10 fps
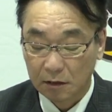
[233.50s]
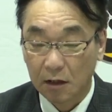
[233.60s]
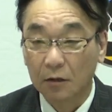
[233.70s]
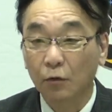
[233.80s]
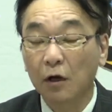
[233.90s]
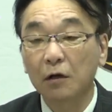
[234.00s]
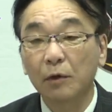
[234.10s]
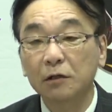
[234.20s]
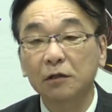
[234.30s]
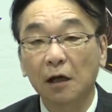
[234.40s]
And
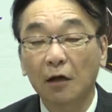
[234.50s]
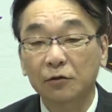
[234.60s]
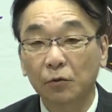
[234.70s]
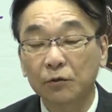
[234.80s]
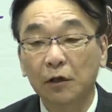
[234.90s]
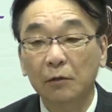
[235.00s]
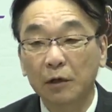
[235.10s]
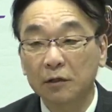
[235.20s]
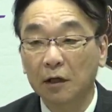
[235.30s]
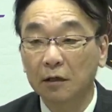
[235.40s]
um,
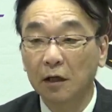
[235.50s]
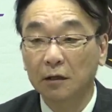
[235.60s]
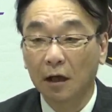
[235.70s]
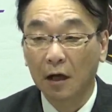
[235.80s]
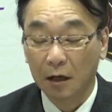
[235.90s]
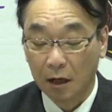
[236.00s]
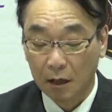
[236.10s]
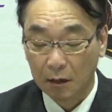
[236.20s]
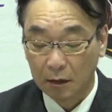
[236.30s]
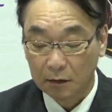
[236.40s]
based on the
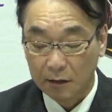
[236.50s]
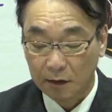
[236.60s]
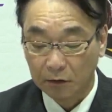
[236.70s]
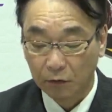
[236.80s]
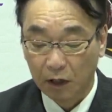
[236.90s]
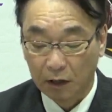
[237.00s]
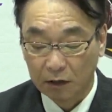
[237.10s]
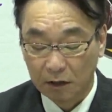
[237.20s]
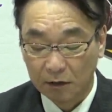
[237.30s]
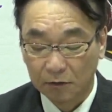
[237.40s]
data,
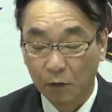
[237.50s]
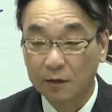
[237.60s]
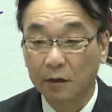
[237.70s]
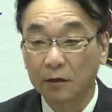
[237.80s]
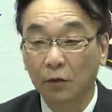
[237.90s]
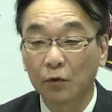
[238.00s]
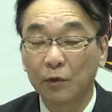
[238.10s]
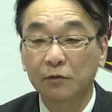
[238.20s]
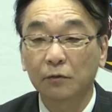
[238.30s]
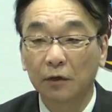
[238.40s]
um,
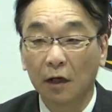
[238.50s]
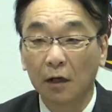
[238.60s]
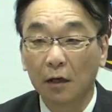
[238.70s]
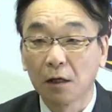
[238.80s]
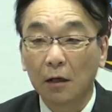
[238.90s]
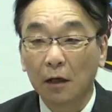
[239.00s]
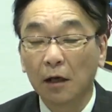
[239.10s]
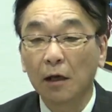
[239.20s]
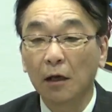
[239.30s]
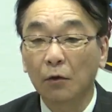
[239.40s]
uh, and landing has
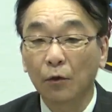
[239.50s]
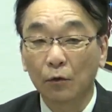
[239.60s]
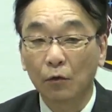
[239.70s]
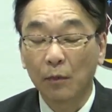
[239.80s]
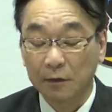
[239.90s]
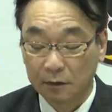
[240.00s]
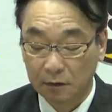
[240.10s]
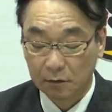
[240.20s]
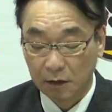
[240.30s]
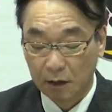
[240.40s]
been stored uh,
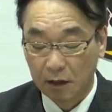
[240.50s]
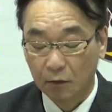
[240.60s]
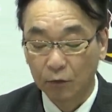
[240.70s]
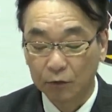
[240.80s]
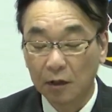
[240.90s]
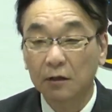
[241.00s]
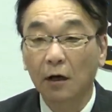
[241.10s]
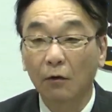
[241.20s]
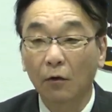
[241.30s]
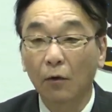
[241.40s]
the safe
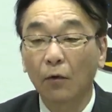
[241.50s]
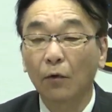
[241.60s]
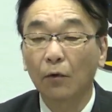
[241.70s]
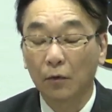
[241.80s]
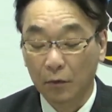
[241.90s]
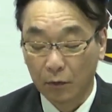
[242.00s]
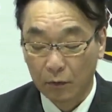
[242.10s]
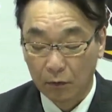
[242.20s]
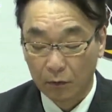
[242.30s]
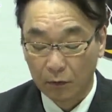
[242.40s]
spacecraft,
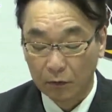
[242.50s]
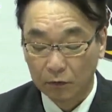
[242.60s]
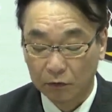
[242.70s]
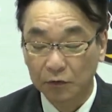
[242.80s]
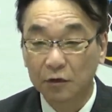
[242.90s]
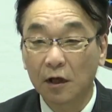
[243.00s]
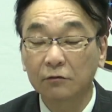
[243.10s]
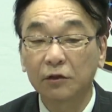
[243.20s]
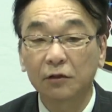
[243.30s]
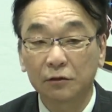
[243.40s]
and so
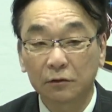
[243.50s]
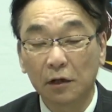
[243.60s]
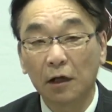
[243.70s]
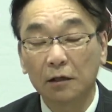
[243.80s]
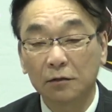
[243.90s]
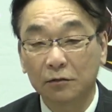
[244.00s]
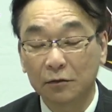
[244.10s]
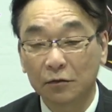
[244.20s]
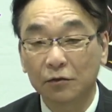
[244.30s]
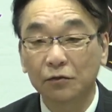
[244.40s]
uh, we are
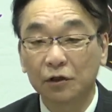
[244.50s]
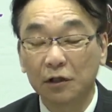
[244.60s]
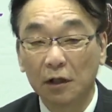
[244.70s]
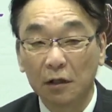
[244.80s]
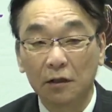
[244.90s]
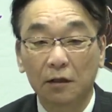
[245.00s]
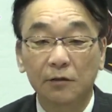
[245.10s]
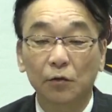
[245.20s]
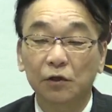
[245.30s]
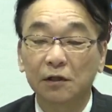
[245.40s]
trying to
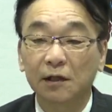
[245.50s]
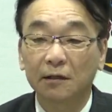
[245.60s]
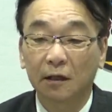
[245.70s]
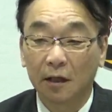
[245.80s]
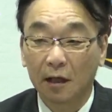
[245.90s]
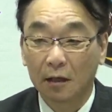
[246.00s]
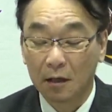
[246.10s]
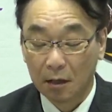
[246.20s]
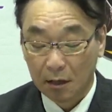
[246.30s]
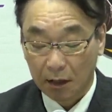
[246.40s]
uh,
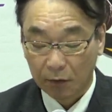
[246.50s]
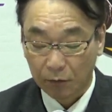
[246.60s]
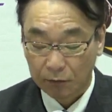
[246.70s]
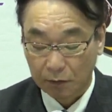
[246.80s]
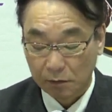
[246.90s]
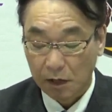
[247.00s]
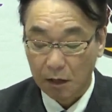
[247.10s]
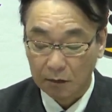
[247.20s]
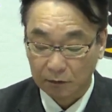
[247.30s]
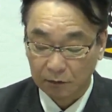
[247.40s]
data source
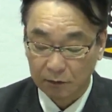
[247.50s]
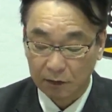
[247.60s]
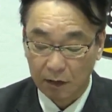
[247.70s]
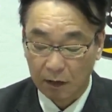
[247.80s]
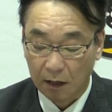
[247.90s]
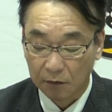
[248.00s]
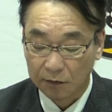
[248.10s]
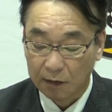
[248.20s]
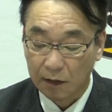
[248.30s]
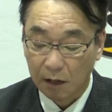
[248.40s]
that to the
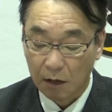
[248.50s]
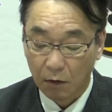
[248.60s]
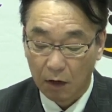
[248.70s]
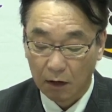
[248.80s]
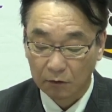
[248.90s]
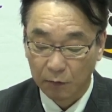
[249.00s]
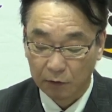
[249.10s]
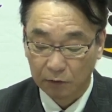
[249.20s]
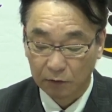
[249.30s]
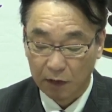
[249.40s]
Earth.
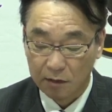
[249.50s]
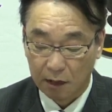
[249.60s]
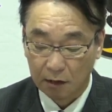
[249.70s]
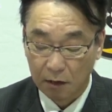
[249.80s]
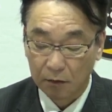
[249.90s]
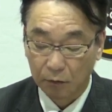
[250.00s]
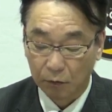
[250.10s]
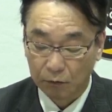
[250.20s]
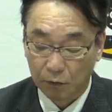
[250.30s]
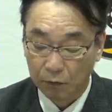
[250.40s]
Um, and we are
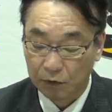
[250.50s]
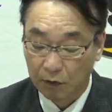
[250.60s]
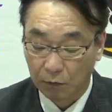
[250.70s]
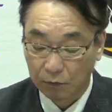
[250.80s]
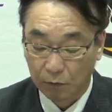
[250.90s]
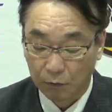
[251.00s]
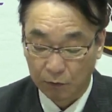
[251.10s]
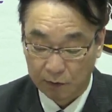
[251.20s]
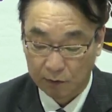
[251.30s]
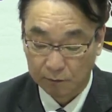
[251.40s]
making an effort uh,
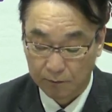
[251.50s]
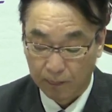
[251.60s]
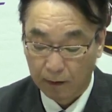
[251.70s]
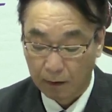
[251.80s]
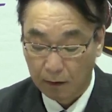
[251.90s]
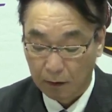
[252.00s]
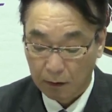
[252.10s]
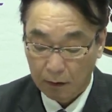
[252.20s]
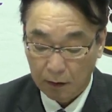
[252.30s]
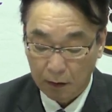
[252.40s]
to uh,
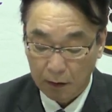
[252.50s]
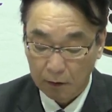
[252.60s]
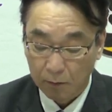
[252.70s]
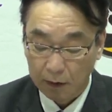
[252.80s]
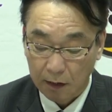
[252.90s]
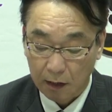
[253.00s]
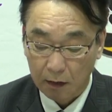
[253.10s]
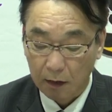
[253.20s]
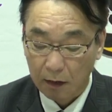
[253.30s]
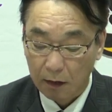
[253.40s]
maximize the scientific,
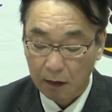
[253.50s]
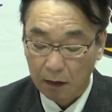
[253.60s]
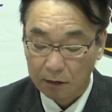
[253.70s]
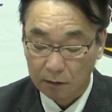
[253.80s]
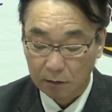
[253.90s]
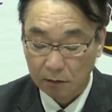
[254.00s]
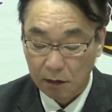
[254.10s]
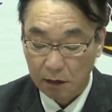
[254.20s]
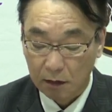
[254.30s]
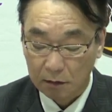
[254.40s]
um, um,
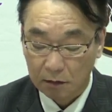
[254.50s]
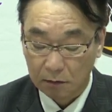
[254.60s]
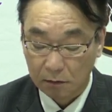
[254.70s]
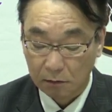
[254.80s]
the achievement